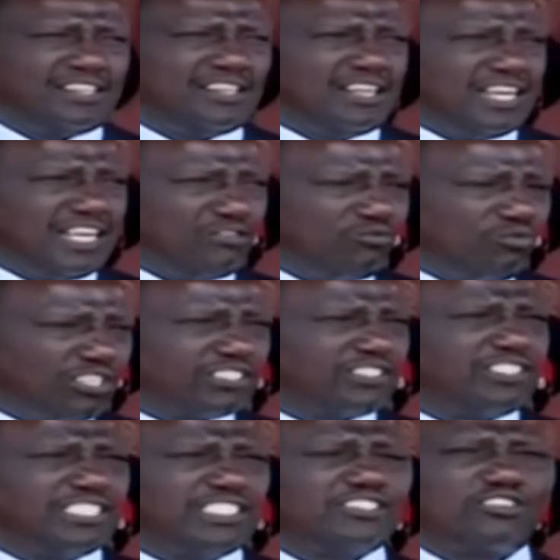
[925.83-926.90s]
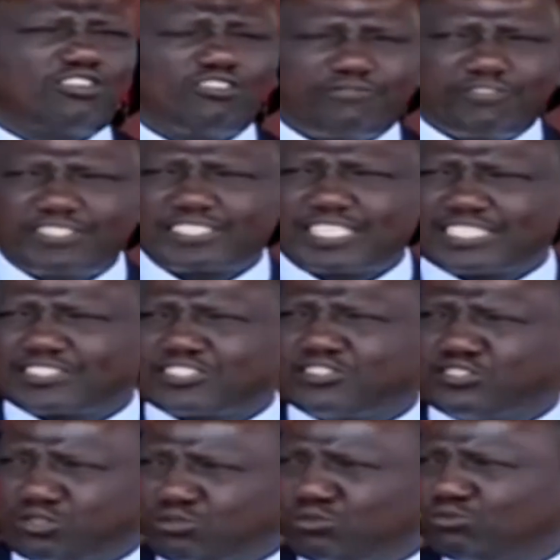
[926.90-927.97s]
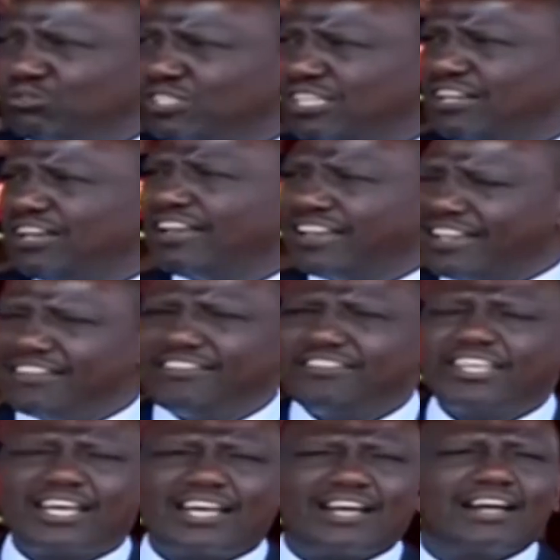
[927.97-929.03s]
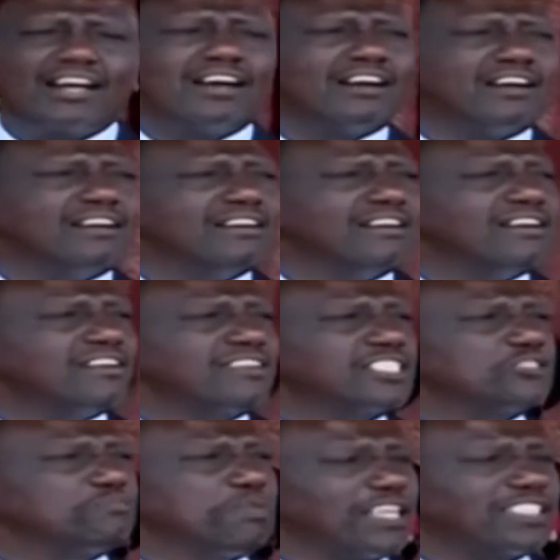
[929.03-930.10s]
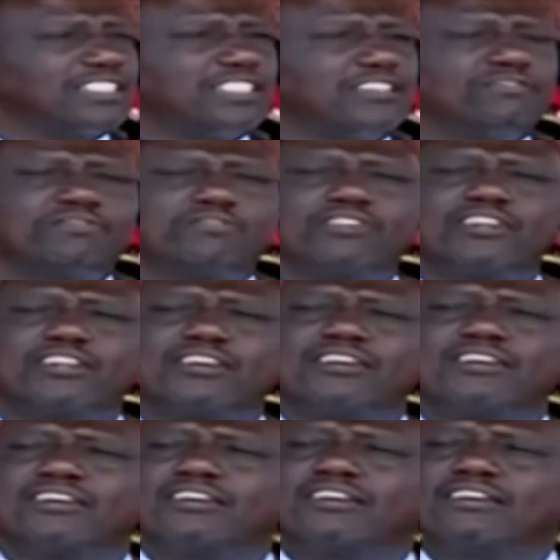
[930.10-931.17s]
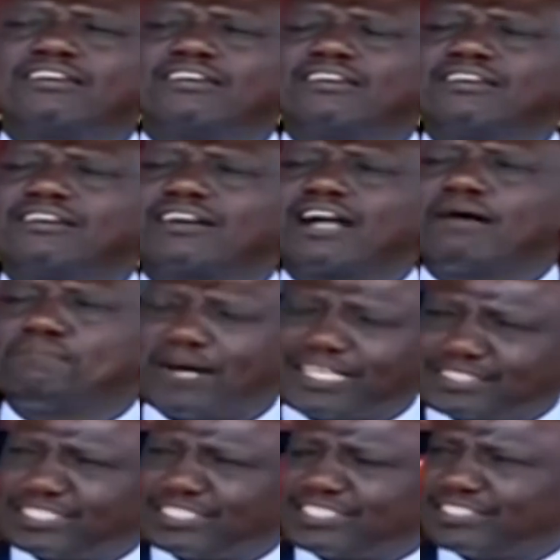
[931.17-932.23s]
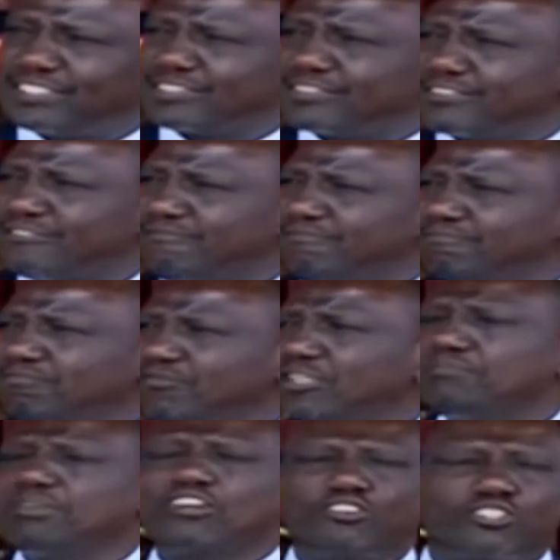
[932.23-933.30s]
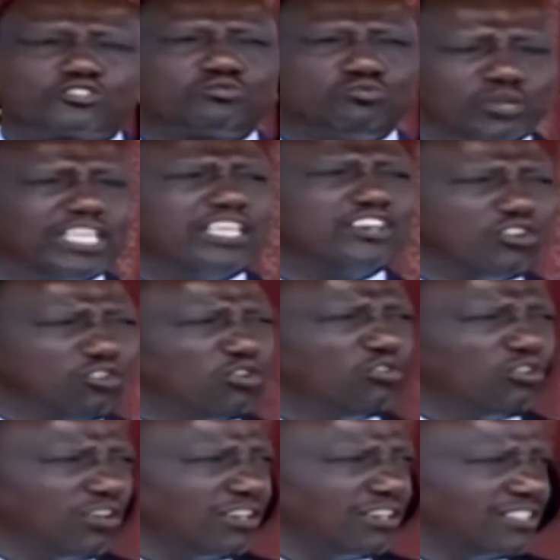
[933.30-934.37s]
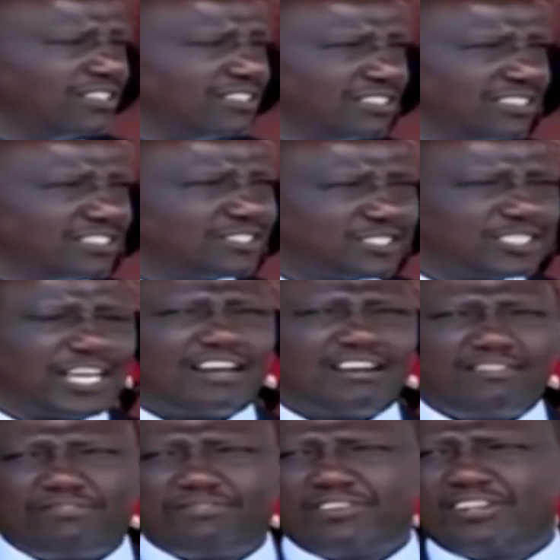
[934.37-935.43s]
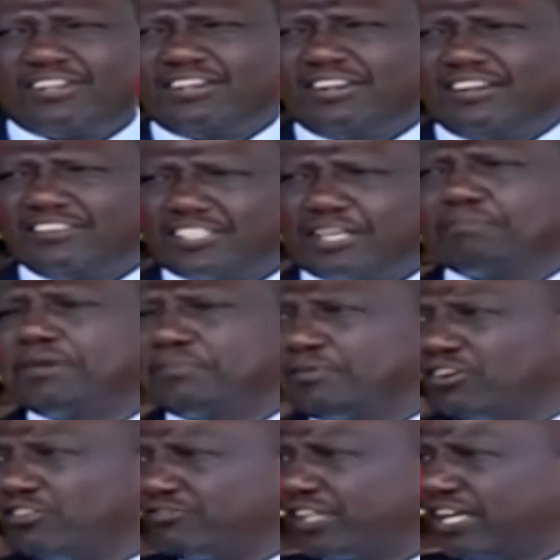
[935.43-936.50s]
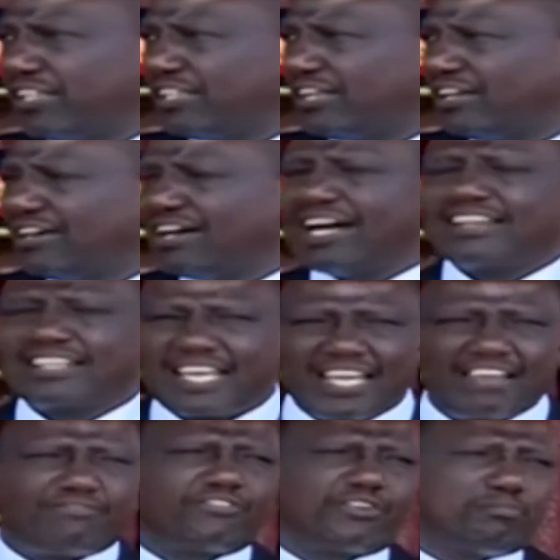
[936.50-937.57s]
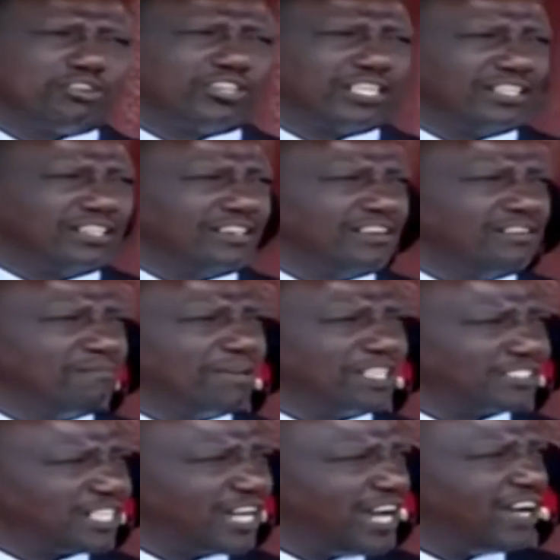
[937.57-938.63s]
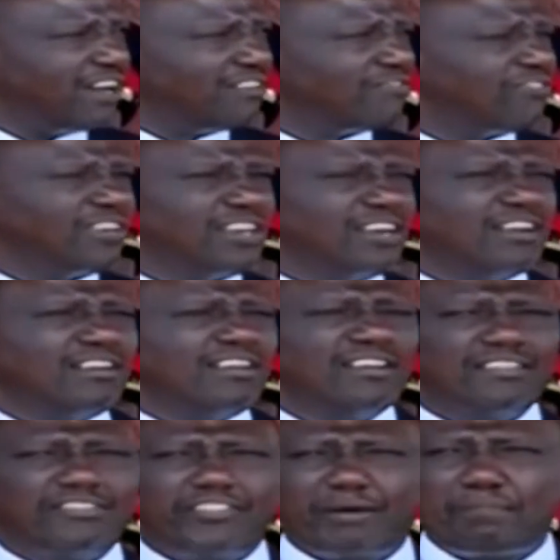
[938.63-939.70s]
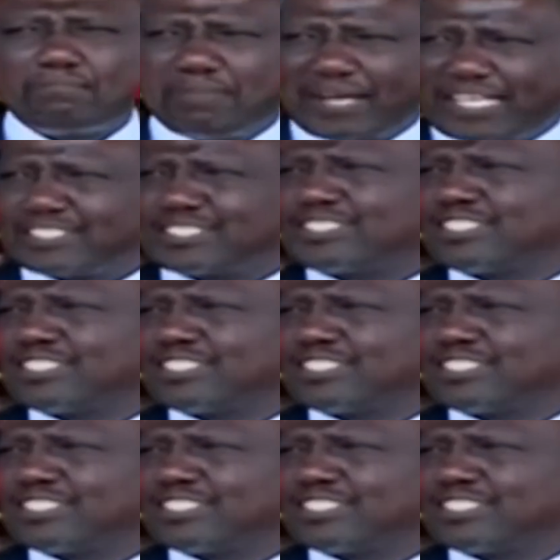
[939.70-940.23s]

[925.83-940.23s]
and what these officers do in their respective capacities, because we all serve the people of Kenya, and everybody must have the best